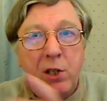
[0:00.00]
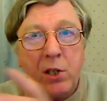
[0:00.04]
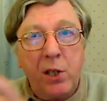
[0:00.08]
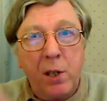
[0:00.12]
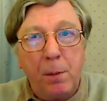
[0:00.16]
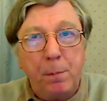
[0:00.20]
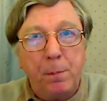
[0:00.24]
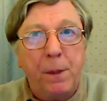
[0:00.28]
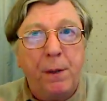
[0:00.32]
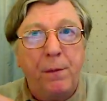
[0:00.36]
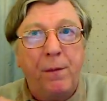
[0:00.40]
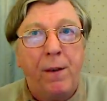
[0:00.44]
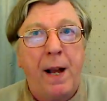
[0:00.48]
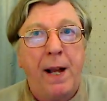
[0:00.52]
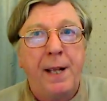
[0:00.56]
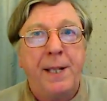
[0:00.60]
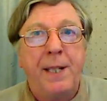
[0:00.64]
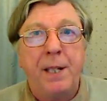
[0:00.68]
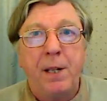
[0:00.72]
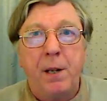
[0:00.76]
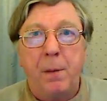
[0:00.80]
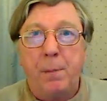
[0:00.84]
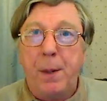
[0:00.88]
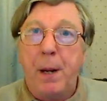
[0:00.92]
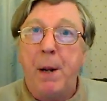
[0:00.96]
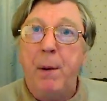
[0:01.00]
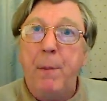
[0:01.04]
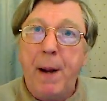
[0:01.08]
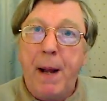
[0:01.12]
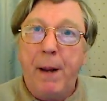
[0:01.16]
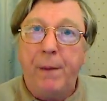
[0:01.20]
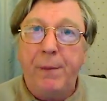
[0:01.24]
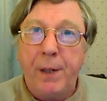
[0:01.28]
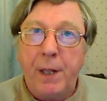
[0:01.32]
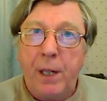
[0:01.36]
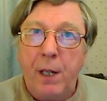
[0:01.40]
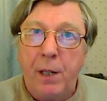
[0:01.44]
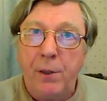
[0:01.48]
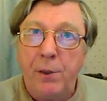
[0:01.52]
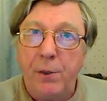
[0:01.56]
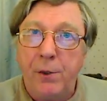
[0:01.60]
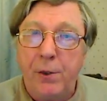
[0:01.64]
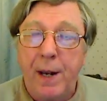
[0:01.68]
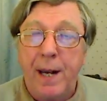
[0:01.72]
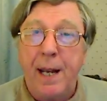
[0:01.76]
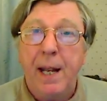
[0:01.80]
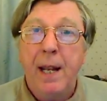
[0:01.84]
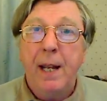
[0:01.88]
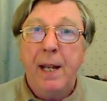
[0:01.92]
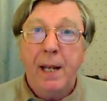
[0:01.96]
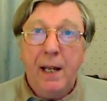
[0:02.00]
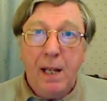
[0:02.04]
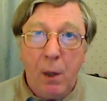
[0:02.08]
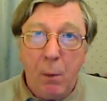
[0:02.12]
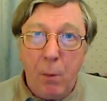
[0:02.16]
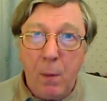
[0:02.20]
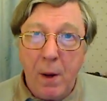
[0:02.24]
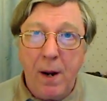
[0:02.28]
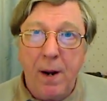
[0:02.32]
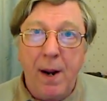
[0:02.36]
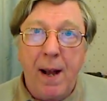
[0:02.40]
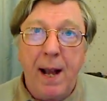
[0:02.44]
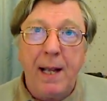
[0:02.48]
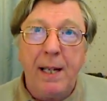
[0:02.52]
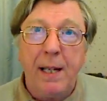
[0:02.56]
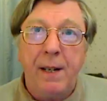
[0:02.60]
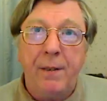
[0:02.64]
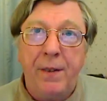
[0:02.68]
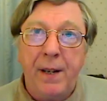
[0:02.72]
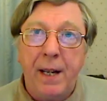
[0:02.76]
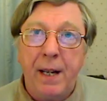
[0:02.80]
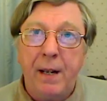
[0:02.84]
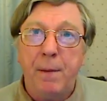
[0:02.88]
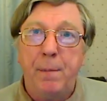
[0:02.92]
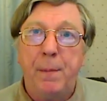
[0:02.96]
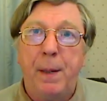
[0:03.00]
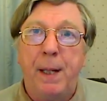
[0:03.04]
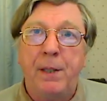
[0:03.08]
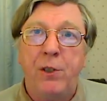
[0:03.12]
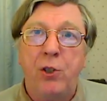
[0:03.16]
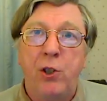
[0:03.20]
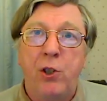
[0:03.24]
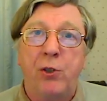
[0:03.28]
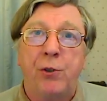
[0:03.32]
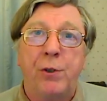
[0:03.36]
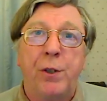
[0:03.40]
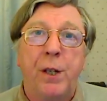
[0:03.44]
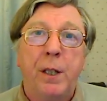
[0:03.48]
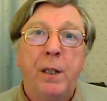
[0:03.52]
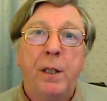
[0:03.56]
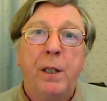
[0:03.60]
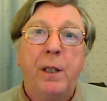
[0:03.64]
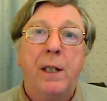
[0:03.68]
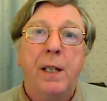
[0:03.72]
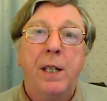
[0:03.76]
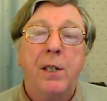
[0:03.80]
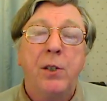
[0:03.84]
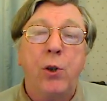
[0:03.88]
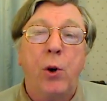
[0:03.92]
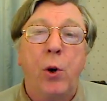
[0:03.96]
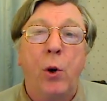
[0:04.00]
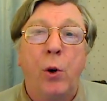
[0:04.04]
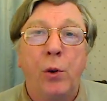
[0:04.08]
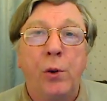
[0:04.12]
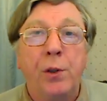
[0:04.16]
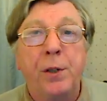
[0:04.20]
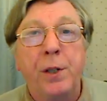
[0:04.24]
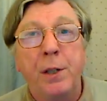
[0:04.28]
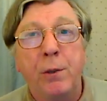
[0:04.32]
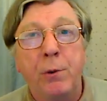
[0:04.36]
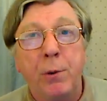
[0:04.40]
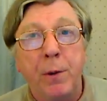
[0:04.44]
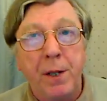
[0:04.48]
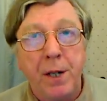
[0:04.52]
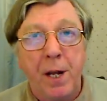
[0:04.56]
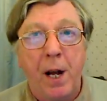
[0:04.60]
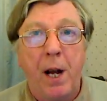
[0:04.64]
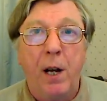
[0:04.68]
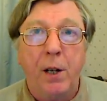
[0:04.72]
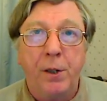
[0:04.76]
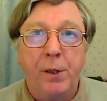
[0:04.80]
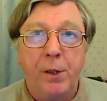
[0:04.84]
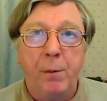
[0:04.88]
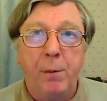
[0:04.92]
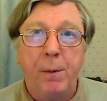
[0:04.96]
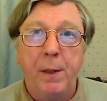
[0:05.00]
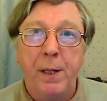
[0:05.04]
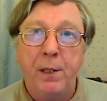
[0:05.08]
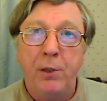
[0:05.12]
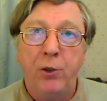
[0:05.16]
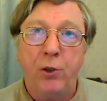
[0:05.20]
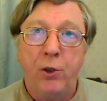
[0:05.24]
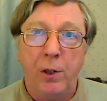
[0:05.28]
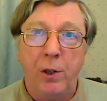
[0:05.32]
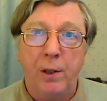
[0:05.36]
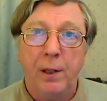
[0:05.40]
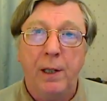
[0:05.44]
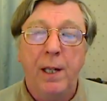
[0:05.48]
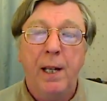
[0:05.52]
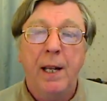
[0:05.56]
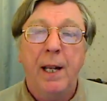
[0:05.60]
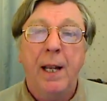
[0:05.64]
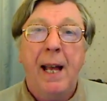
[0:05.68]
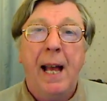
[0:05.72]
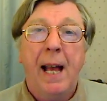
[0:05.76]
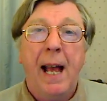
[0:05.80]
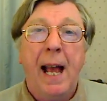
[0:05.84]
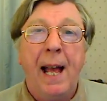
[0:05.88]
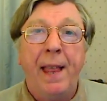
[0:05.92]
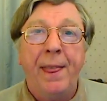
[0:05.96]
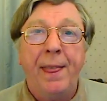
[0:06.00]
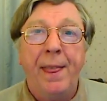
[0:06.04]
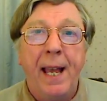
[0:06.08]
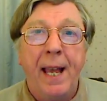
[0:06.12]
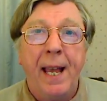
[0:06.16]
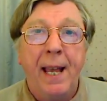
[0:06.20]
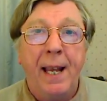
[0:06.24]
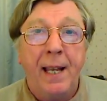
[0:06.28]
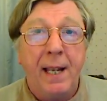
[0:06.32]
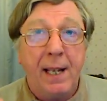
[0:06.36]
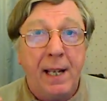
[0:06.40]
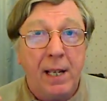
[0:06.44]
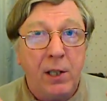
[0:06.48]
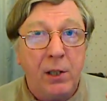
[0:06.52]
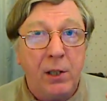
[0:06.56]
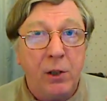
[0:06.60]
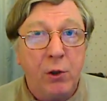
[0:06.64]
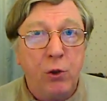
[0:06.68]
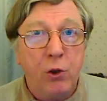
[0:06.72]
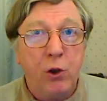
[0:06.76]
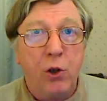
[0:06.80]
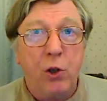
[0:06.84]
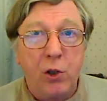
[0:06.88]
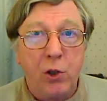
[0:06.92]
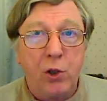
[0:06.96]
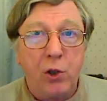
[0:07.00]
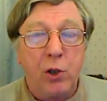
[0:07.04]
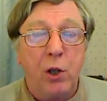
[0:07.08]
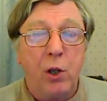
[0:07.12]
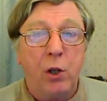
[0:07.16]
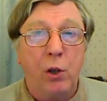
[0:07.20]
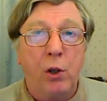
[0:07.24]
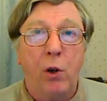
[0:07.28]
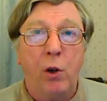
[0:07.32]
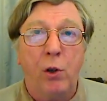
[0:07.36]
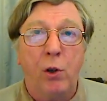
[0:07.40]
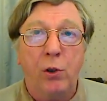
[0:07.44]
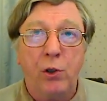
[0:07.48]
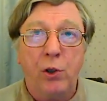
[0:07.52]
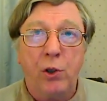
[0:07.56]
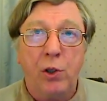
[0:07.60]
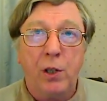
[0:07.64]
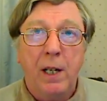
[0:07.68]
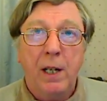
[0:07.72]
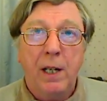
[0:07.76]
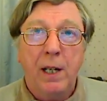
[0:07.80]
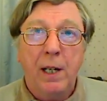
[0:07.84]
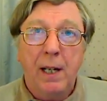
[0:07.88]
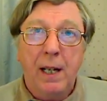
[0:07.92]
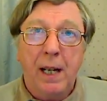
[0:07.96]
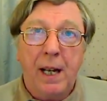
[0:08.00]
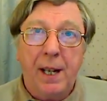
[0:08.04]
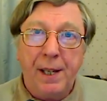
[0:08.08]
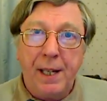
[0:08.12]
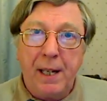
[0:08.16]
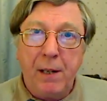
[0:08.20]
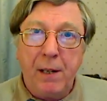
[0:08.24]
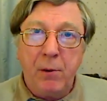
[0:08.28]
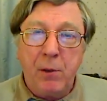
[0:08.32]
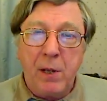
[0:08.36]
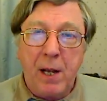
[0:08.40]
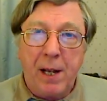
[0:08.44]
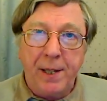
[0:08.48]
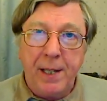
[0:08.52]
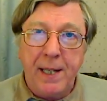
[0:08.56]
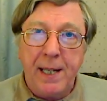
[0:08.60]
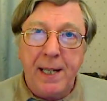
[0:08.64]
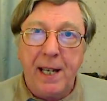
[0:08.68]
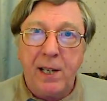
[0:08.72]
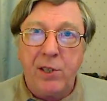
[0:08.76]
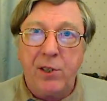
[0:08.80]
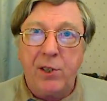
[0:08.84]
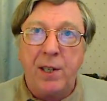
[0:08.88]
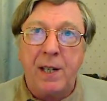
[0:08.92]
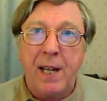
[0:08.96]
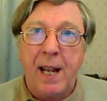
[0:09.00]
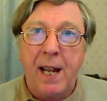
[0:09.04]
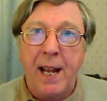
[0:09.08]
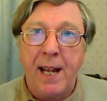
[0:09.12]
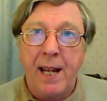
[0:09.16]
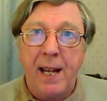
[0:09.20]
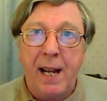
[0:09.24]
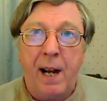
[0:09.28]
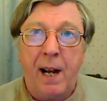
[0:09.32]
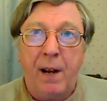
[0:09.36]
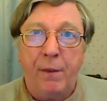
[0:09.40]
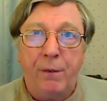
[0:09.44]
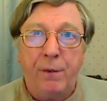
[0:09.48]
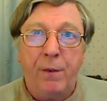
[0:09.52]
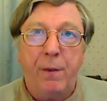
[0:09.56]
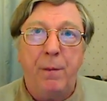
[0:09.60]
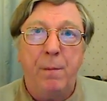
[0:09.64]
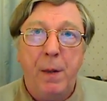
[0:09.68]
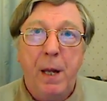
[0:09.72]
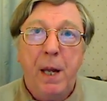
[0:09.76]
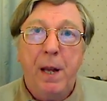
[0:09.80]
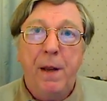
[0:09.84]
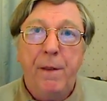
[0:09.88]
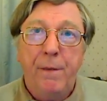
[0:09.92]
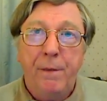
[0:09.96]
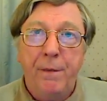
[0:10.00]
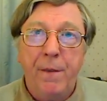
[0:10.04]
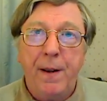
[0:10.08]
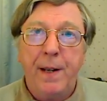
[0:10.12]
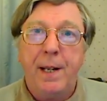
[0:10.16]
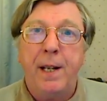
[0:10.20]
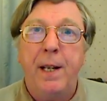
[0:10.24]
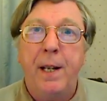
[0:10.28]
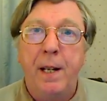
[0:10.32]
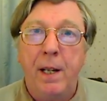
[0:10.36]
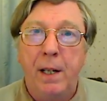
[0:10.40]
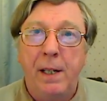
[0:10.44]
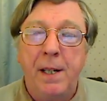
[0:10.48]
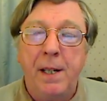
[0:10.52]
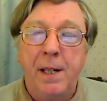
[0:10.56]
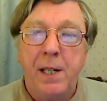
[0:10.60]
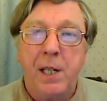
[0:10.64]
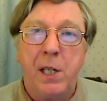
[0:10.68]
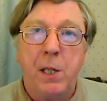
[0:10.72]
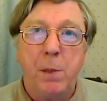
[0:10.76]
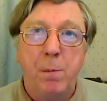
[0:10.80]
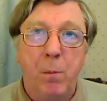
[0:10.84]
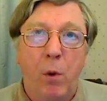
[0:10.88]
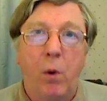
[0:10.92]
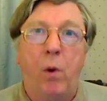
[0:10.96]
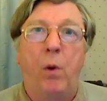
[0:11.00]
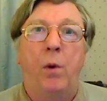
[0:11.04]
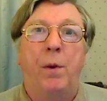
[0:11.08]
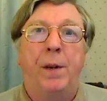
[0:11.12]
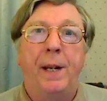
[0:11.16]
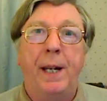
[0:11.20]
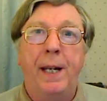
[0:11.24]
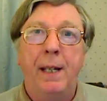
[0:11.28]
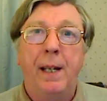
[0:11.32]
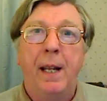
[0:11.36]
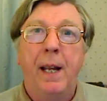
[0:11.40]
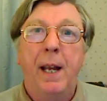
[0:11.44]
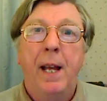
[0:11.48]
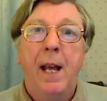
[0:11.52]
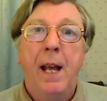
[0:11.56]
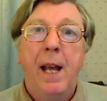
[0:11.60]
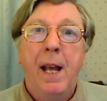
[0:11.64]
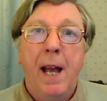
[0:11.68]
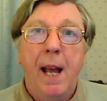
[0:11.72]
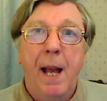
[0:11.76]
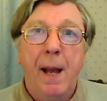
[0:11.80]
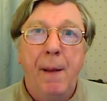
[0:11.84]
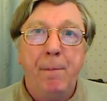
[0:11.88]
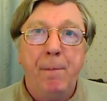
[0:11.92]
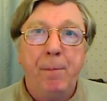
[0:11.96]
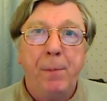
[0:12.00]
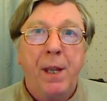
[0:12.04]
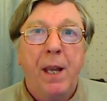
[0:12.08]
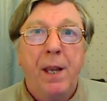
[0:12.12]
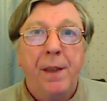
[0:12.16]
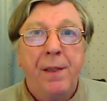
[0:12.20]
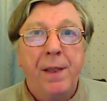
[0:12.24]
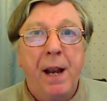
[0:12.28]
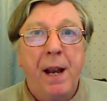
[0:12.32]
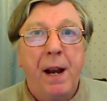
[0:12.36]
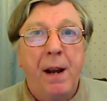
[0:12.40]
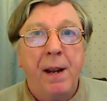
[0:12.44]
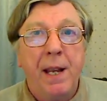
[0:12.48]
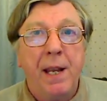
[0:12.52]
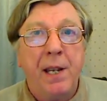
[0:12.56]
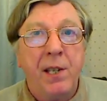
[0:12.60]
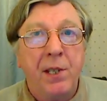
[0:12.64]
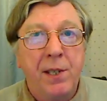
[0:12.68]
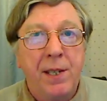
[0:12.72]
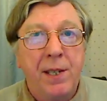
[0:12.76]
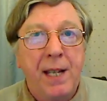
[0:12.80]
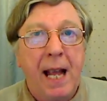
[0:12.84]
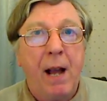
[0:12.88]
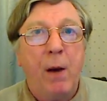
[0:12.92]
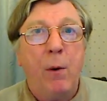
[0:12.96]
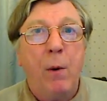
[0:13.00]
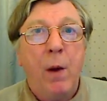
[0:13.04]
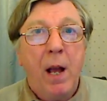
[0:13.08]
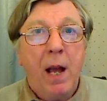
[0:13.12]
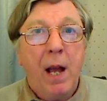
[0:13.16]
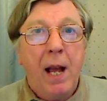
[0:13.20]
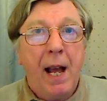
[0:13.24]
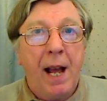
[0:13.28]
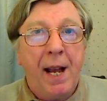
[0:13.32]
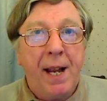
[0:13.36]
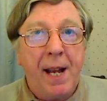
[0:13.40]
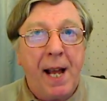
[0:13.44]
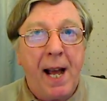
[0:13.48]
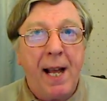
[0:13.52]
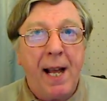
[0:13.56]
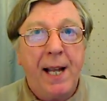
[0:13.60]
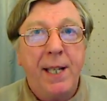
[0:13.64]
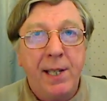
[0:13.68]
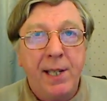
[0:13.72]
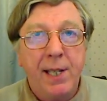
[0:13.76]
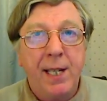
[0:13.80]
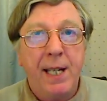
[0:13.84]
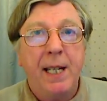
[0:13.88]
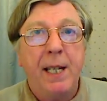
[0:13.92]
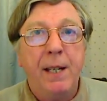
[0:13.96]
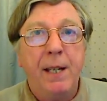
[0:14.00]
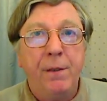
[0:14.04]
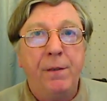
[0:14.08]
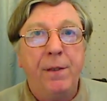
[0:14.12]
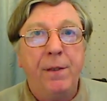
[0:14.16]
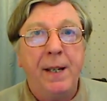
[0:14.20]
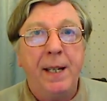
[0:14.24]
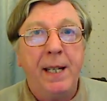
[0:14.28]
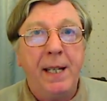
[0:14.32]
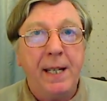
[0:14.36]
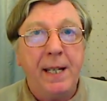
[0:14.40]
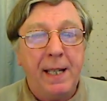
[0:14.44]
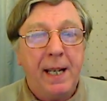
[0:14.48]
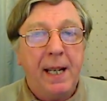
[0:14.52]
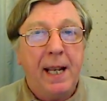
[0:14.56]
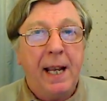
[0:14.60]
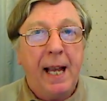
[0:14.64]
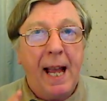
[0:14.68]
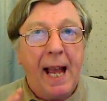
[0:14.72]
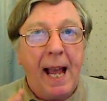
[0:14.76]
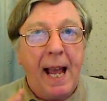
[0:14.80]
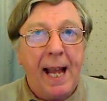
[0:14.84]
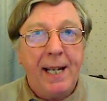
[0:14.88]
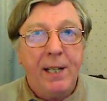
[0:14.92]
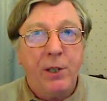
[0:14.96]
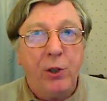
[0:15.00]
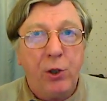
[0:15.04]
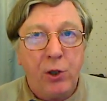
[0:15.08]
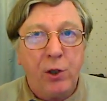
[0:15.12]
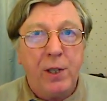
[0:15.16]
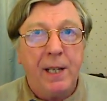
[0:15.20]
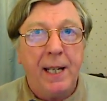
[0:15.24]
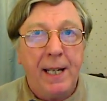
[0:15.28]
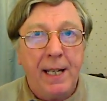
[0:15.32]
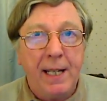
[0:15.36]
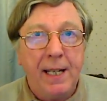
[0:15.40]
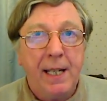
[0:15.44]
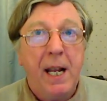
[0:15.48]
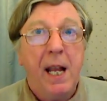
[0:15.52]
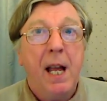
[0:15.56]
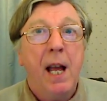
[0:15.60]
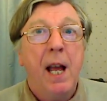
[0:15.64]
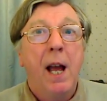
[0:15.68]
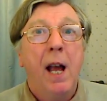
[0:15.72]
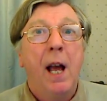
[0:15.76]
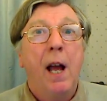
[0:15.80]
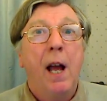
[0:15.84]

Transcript: subdivided up around the country. And where I live here in Manchester, it's called the Granada region, and they're just launched, I think it was either yesterday or from very early this morning. There is now an ITV HD